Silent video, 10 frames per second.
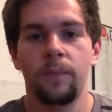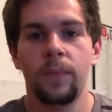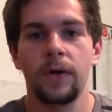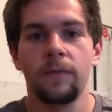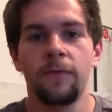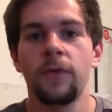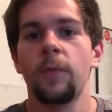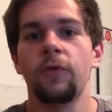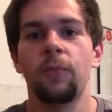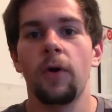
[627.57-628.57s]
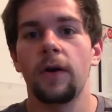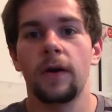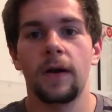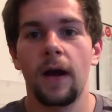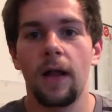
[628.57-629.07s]
but for the most part,
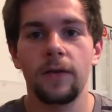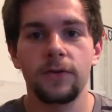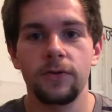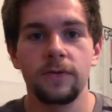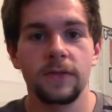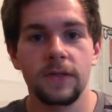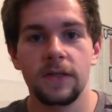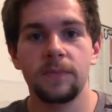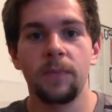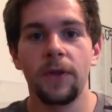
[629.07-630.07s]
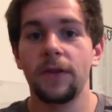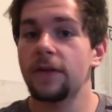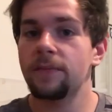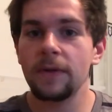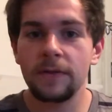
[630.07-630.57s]
a college student's monthly
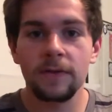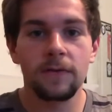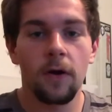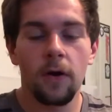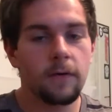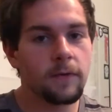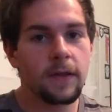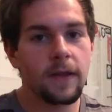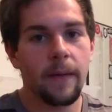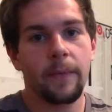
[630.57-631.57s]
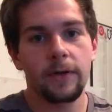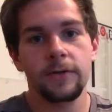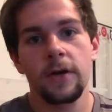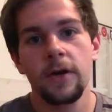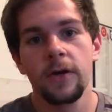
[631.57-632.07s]
expenses aren't really that much.